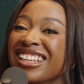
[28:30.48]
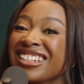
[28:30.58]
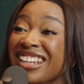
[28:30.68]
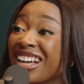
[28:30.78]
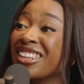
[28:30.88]

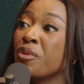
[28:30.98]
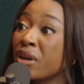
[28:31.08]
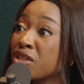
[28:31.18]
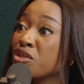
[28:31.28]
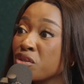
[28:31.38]
now they
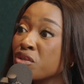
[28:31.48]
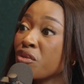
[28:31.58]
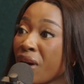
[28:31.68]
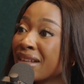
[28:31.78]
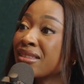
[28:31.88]
want to do the
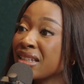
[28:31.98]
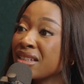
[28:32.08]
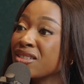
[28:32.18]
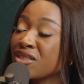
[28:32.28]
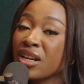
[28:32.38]
right
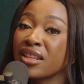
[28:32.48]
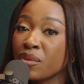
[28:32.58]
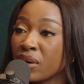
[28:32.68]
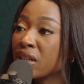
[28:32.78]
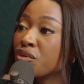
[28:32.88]
thing. So now they
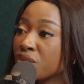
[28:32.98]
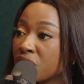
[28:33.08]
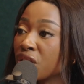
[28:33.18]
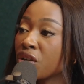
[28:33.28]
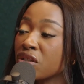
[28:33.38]
want to,
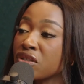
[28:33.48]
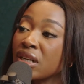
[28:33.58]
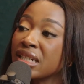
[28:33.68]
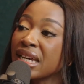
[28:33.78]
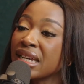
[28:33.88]
you know,
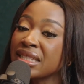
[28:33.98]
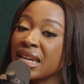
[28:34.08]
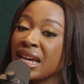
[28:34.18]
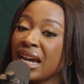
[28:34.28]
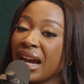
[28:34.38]
consolidate.
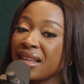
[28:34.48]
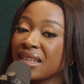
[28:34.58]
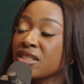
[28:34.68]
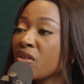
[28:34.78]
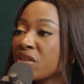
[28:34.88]

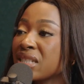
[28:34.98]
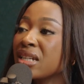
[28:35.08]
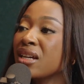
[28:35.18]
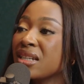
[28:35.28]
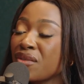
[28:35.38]
There's obviously
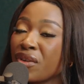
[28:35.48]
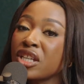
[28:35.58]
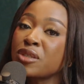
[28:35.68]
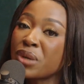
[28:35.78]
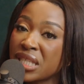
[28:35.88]
it's a very
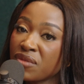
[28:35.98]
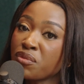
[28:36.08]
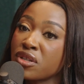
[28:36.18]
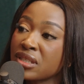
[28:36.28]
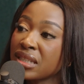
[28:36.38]
expensive
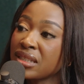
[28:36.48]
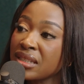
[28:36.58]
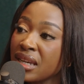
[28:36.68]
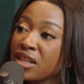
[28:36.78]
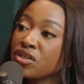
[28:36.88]

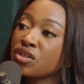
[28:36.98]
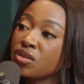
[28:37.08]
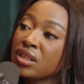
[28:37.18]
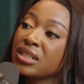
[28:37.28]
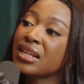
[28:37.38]
process to do
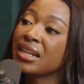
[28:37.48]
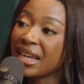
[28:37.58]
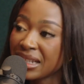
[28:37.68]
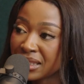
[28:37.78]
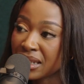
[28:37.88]
it
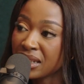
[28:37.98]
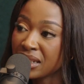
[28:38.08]
later,